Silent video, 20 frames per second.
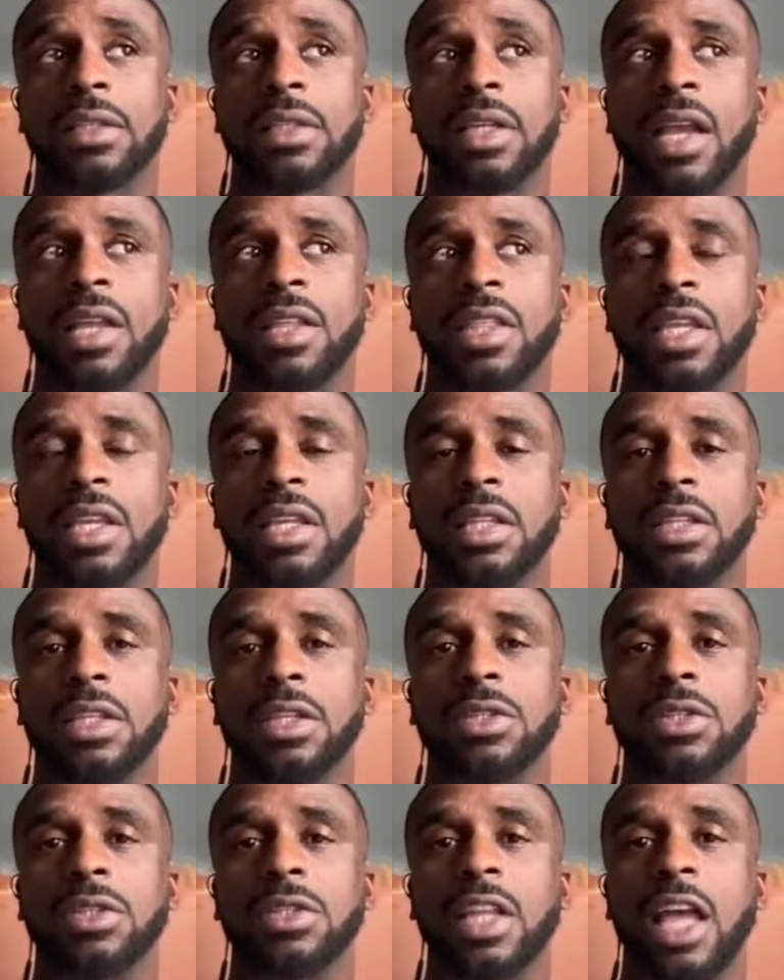I think
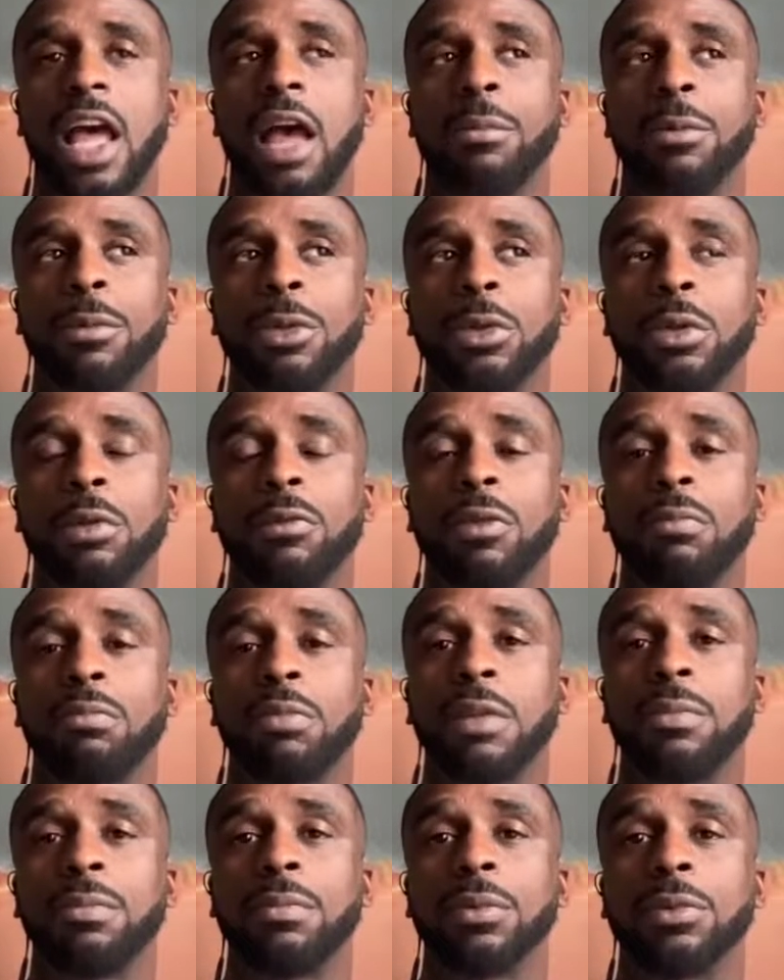this is an opportunity for
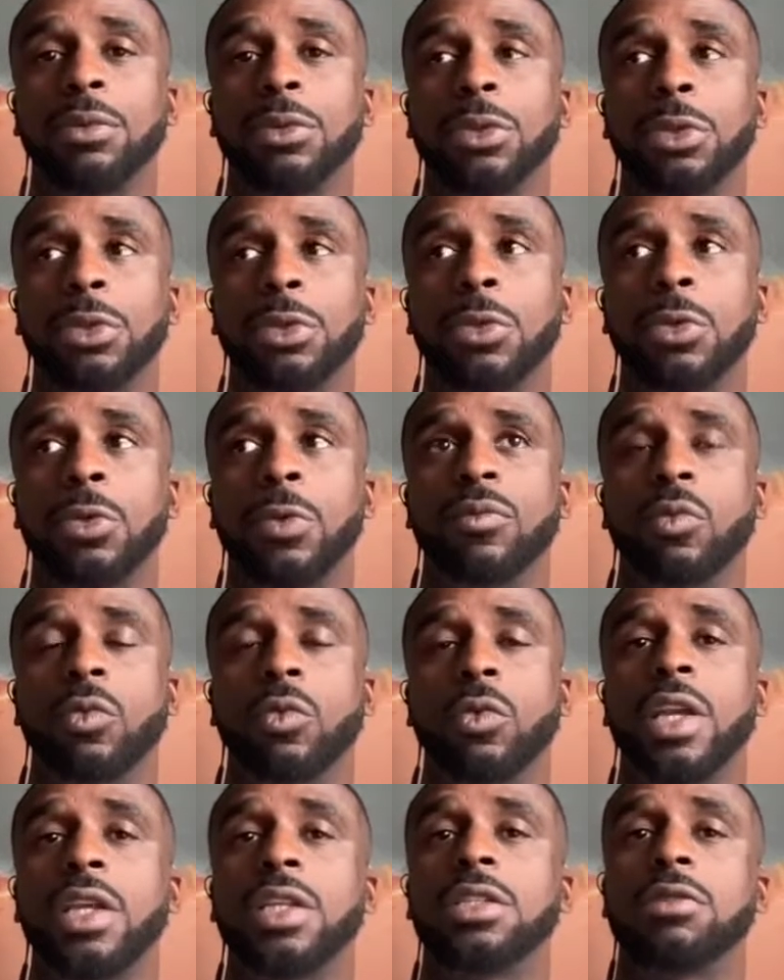people to
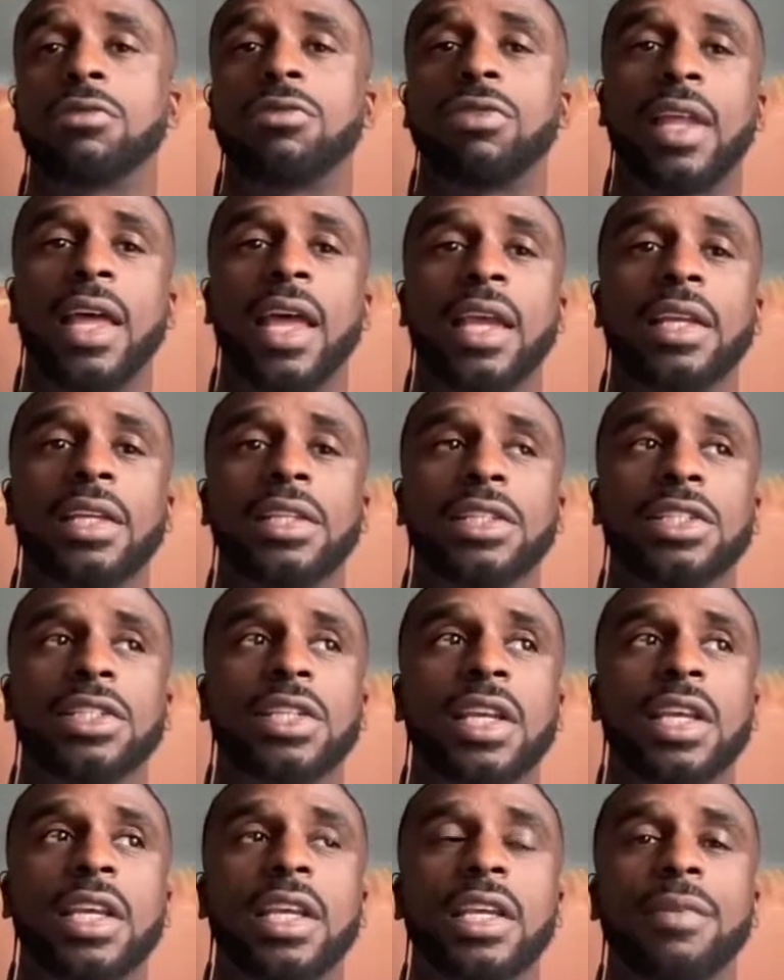raise a flag and
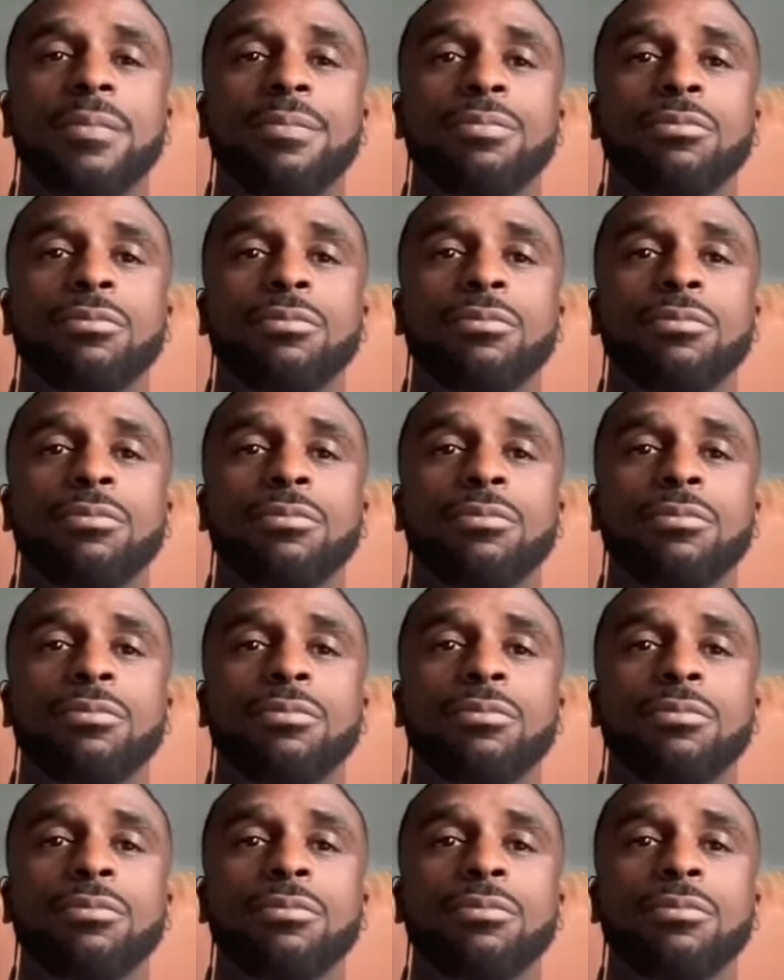say,